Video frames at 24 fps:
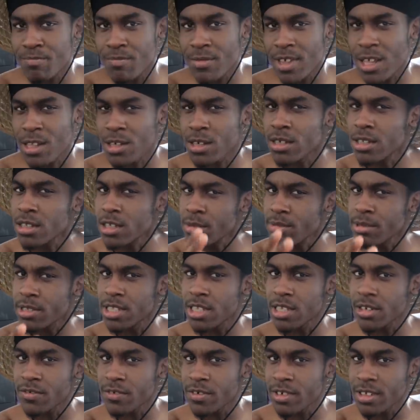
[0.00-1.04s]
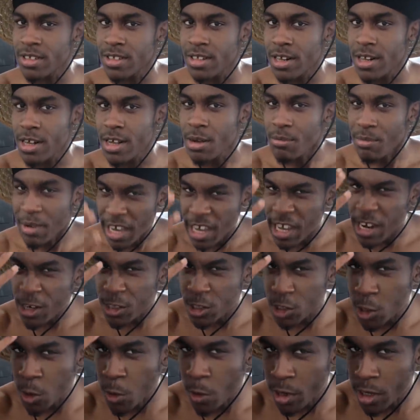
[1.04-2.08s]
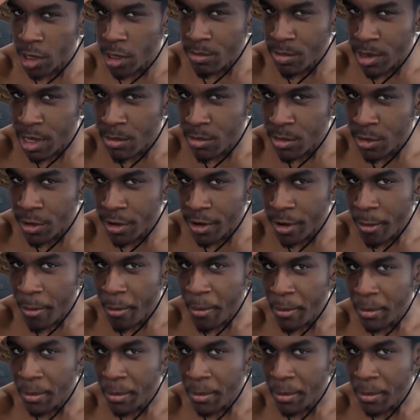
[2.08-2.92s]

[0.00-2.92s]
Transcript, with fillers: I look a little bit different. My hair's growing a bit more.